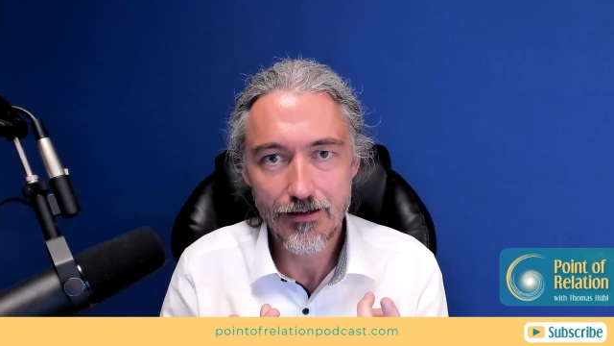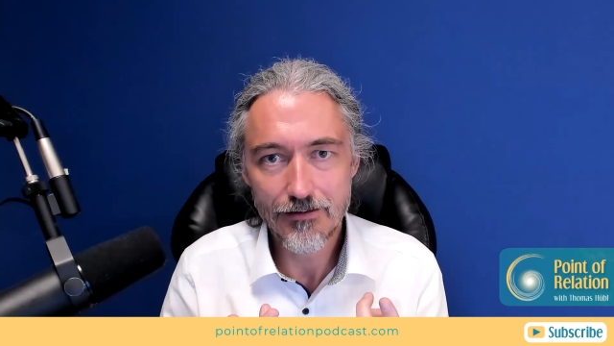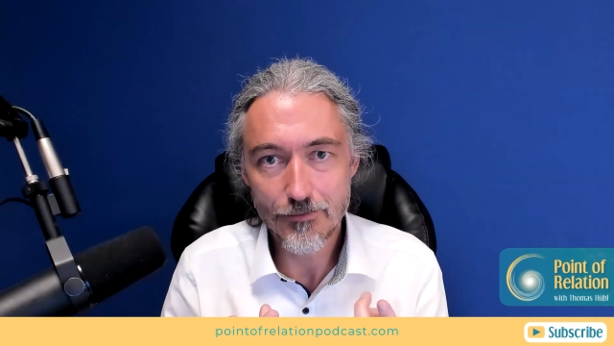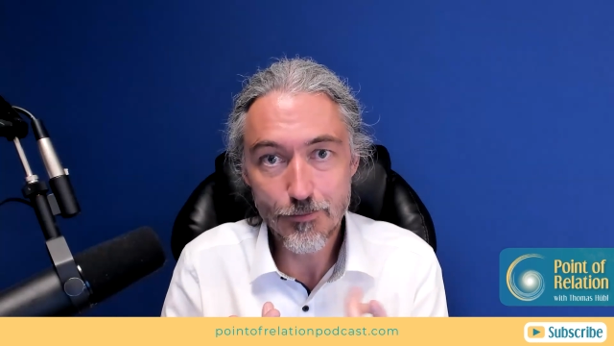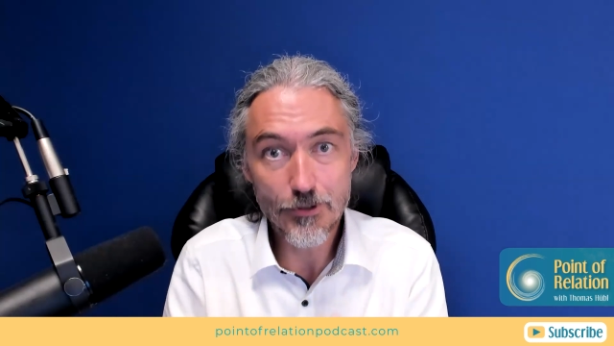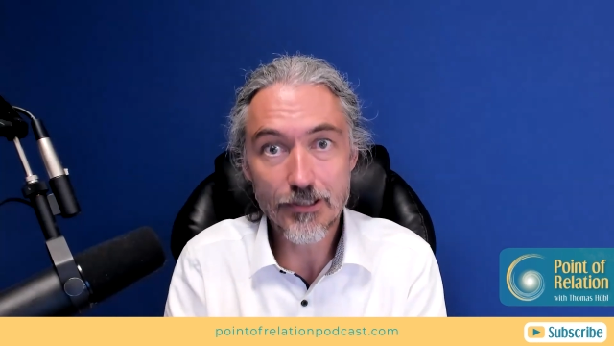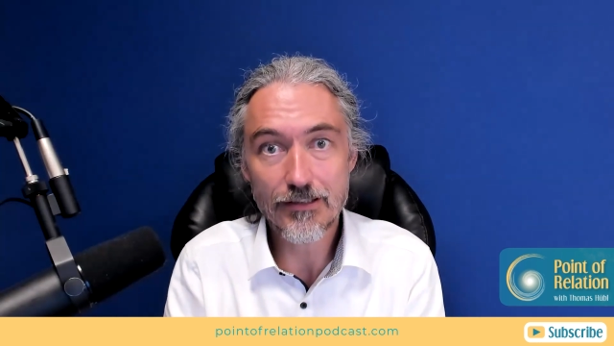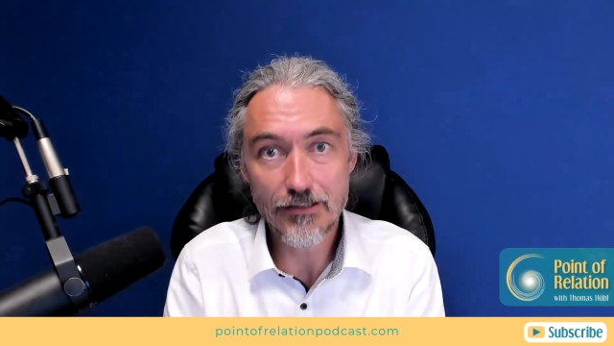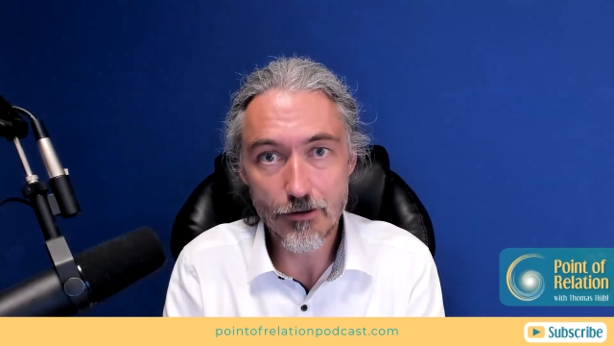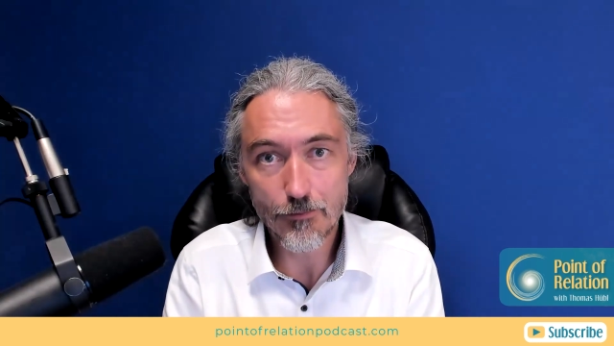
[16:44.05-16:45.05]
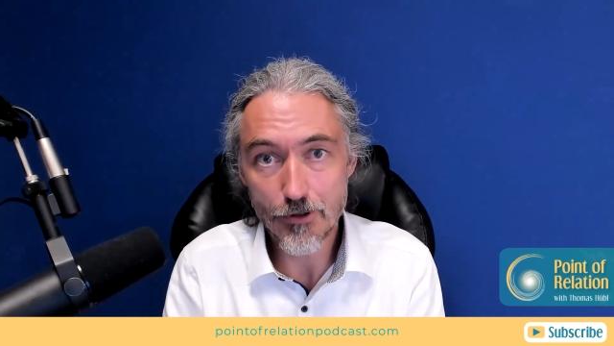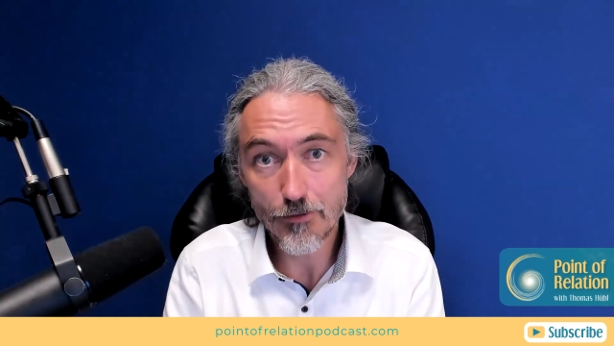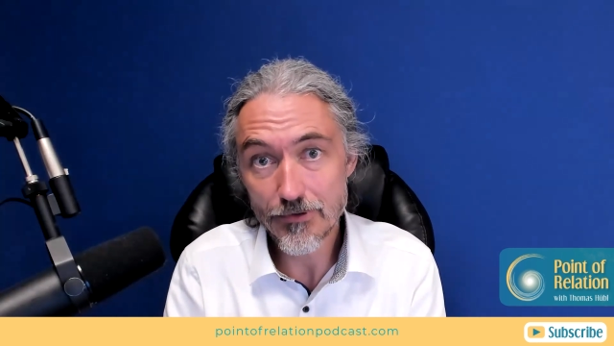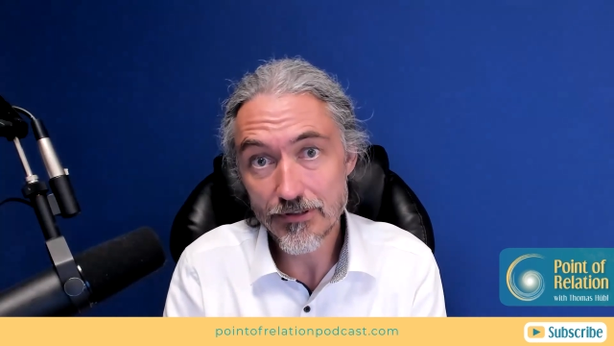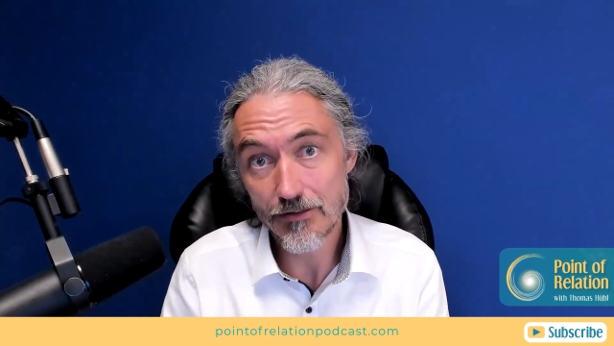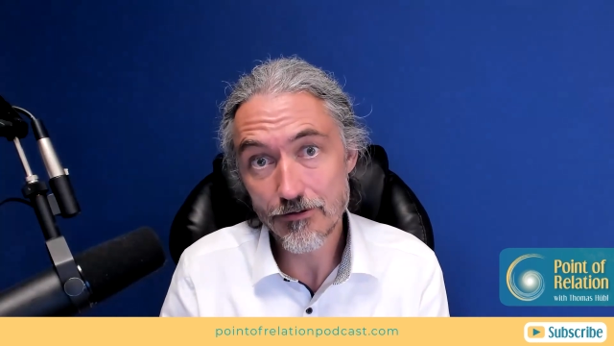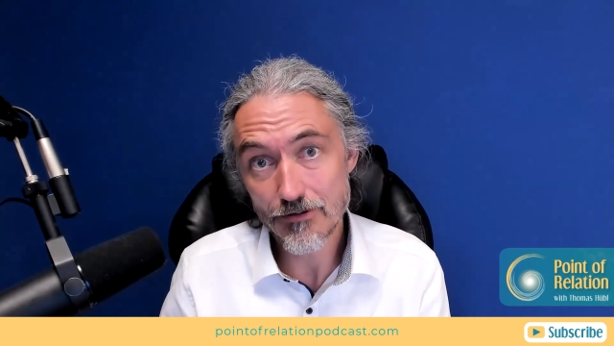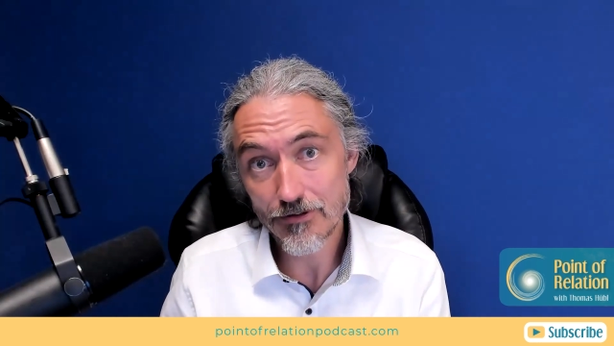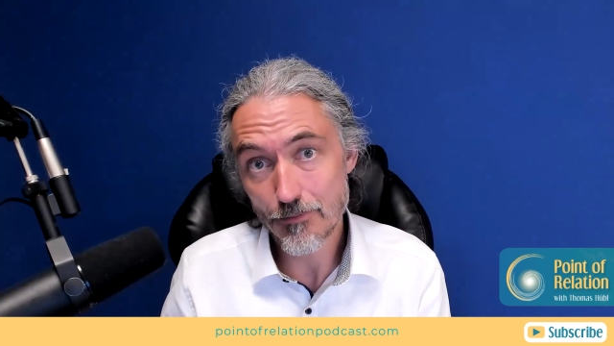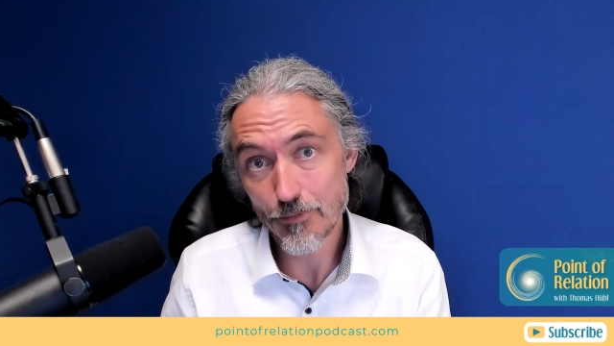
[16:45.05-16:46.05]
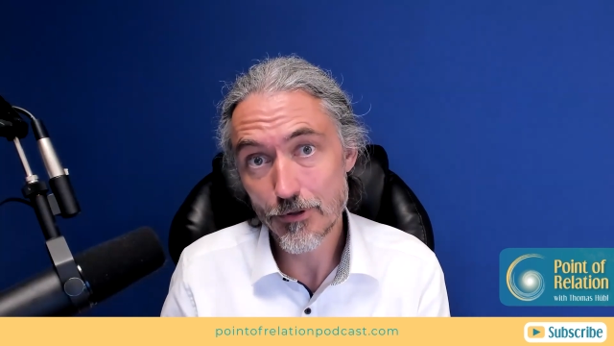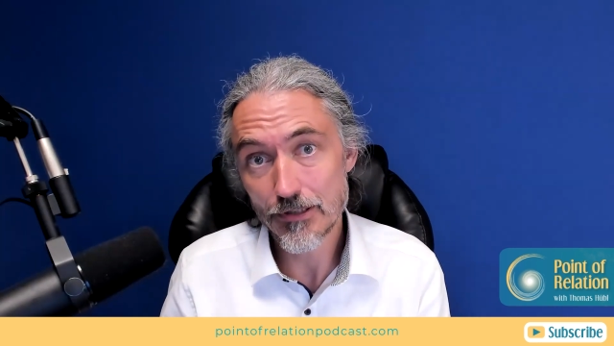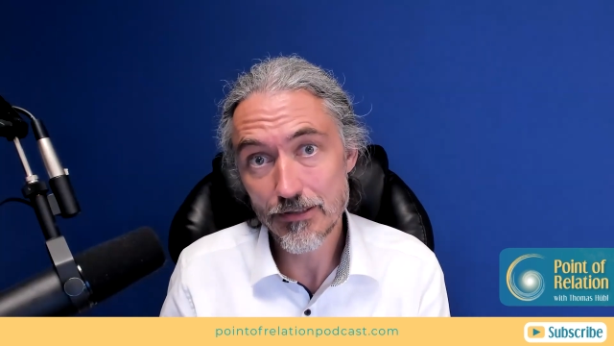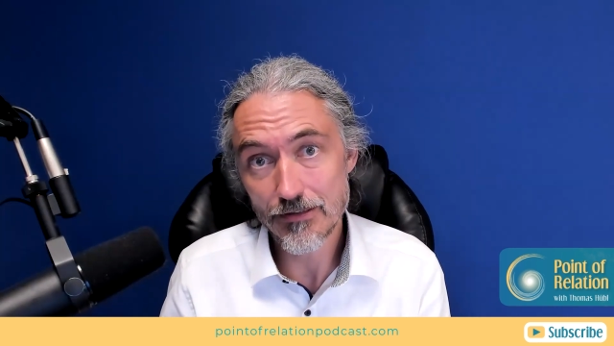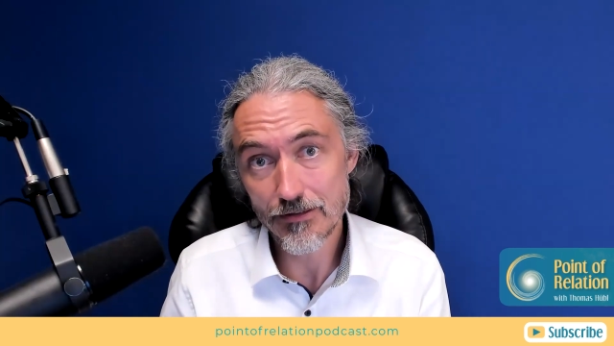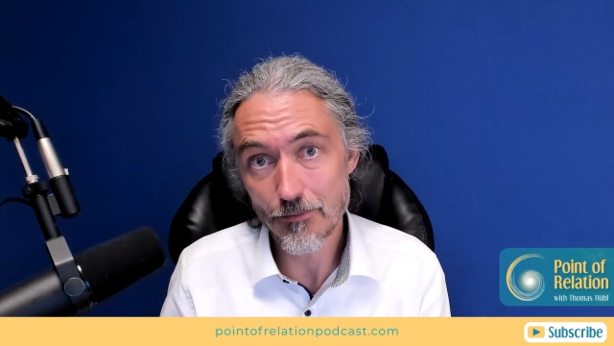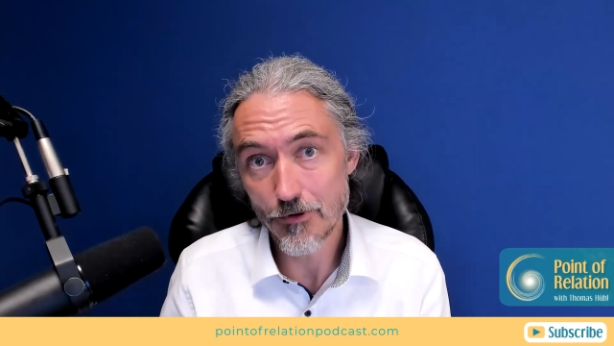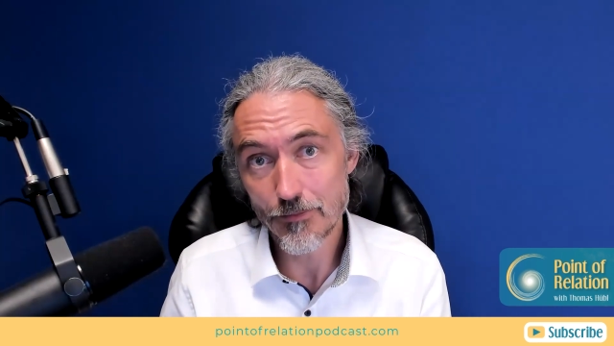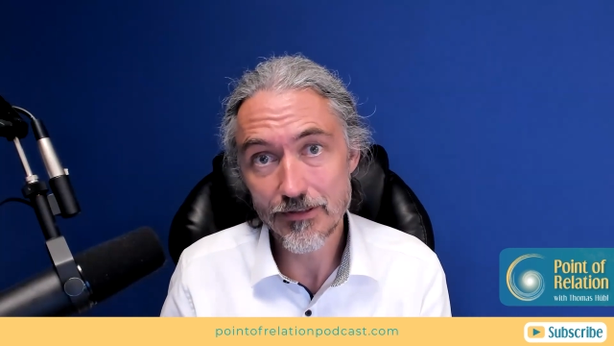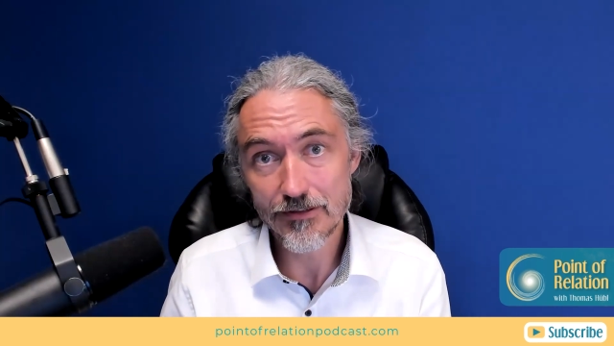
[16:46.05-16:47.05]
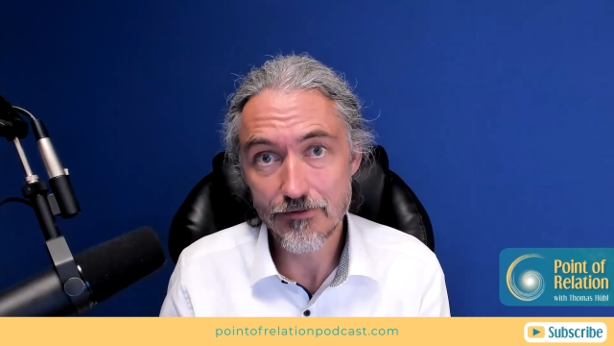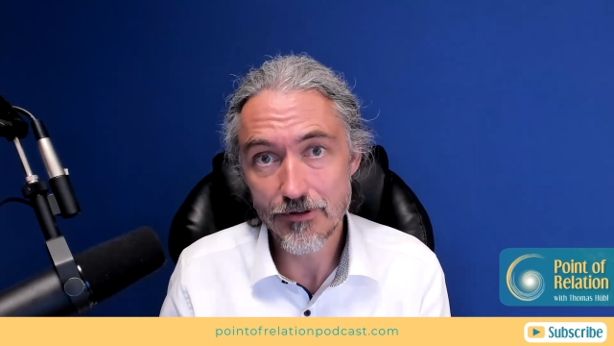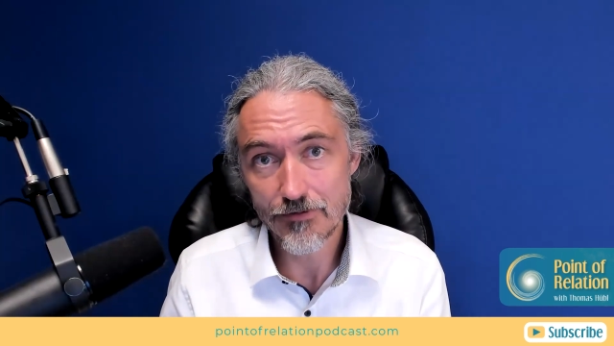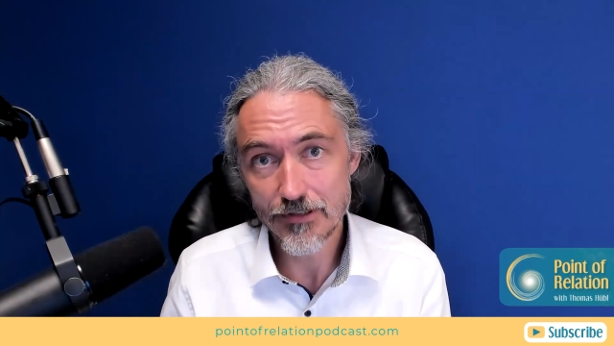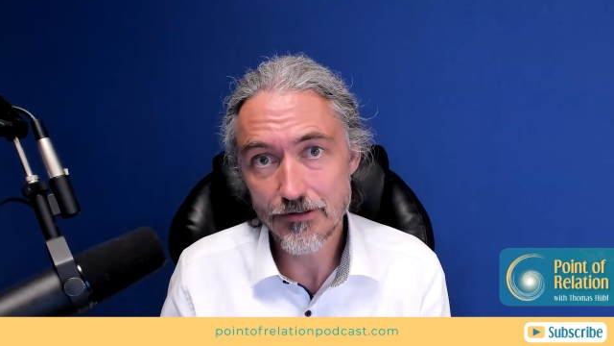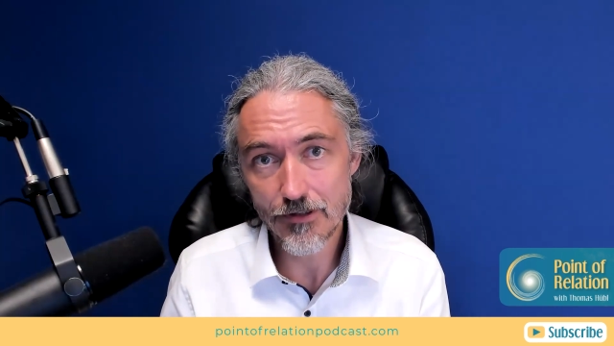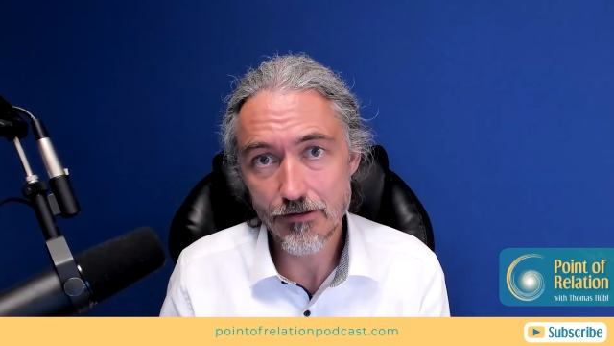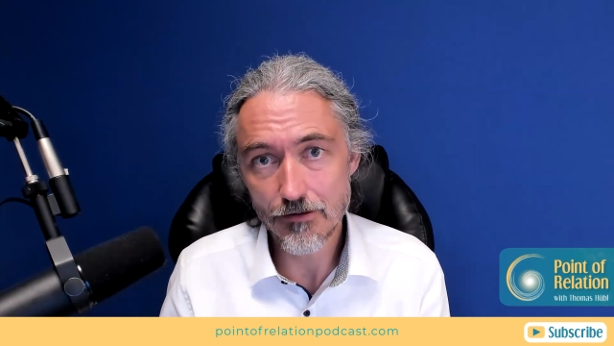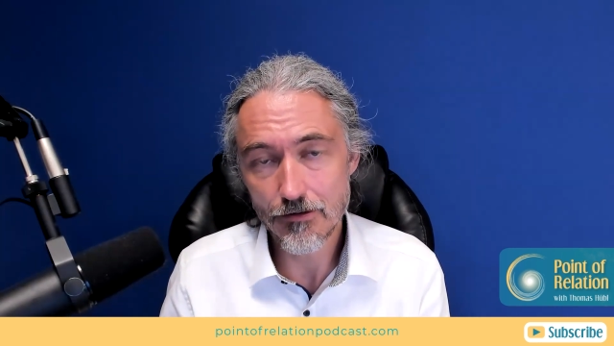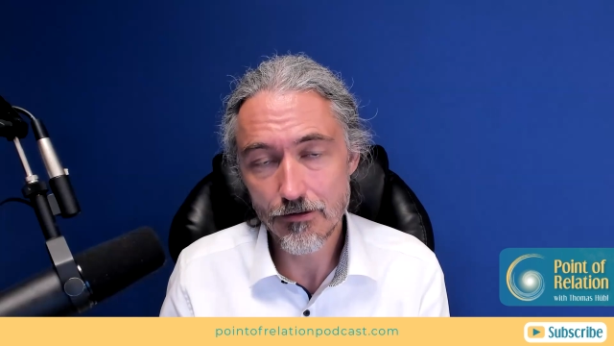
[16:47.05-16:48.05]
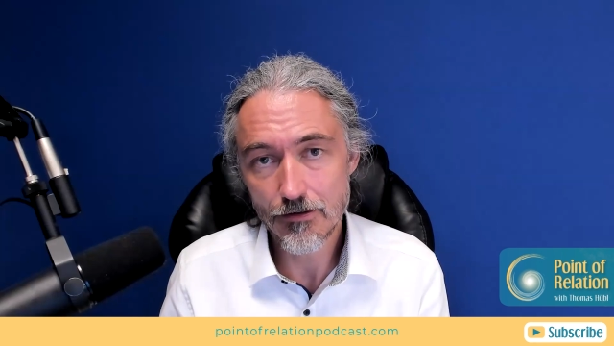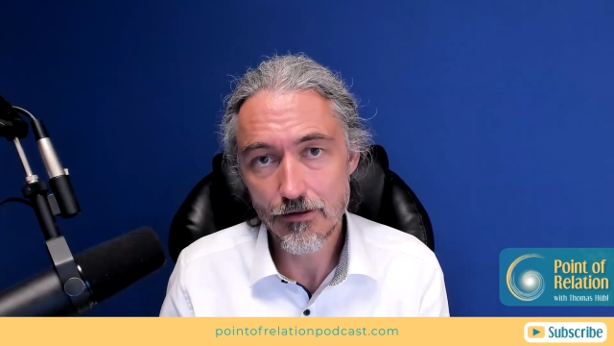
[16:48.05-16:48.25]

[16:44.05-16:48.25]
supported in our purpose and also supported in the moments when we struggle.